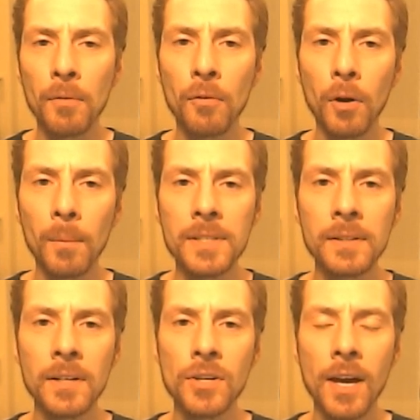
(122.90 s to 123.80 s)
performance
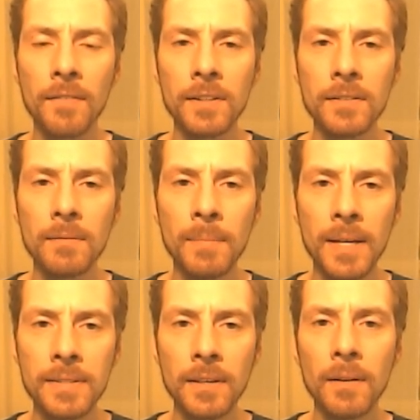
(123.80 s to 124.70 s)
because you have to
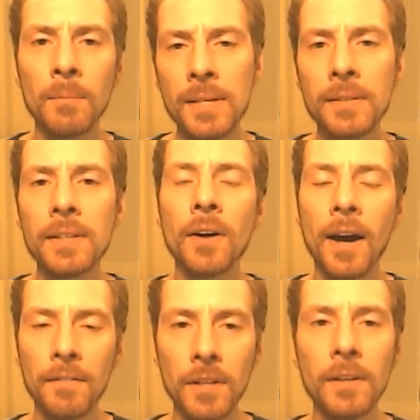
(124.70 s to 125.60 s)
basically you don't
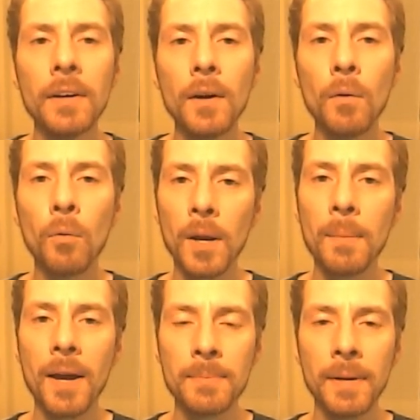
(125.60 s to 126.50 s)
have to worry
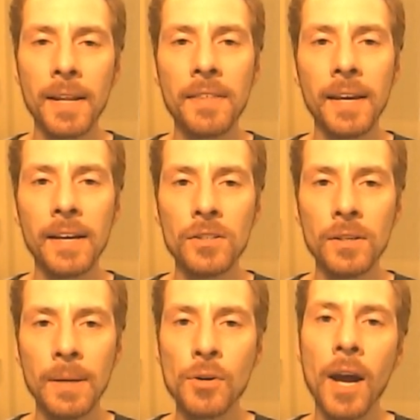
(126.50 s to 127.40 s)
about as many things, and
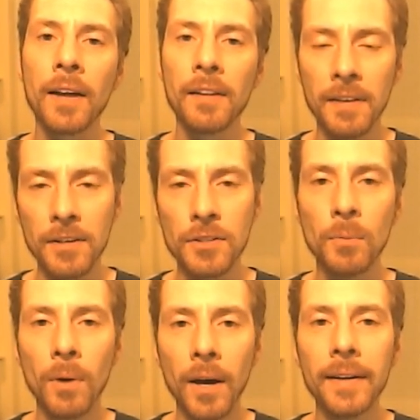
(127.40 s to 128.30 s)
you keep track of the things you
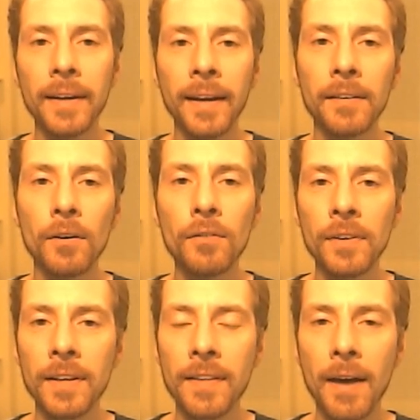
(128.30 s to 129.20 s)
want, and
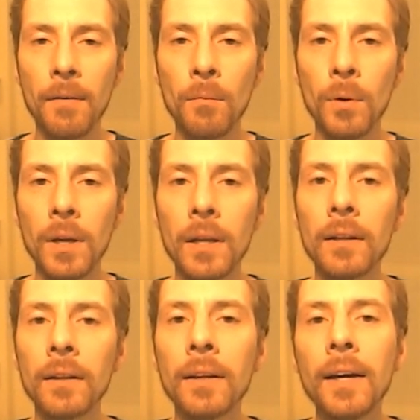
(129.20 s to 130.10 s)
hopefully that
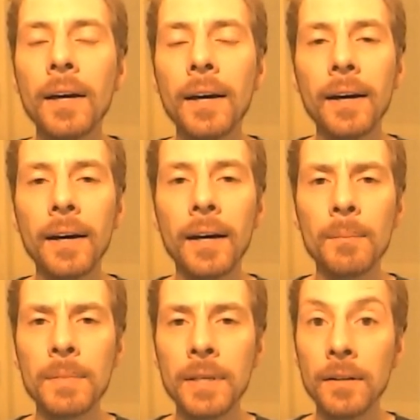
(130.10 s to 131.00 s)
will
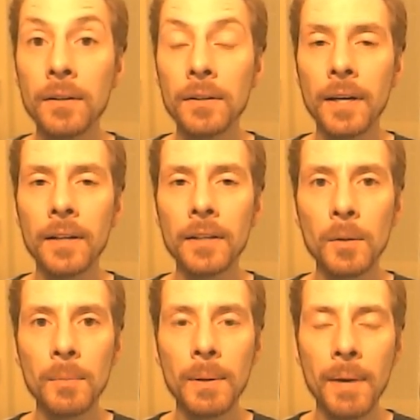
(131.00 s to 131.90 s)
yield a
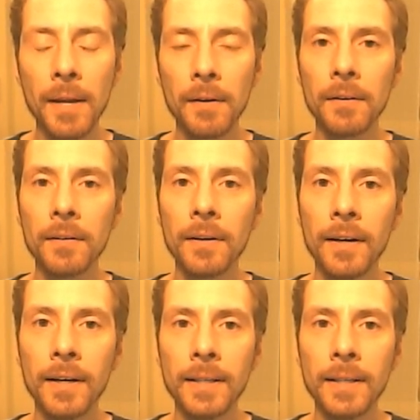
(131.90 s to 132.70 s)
little bit better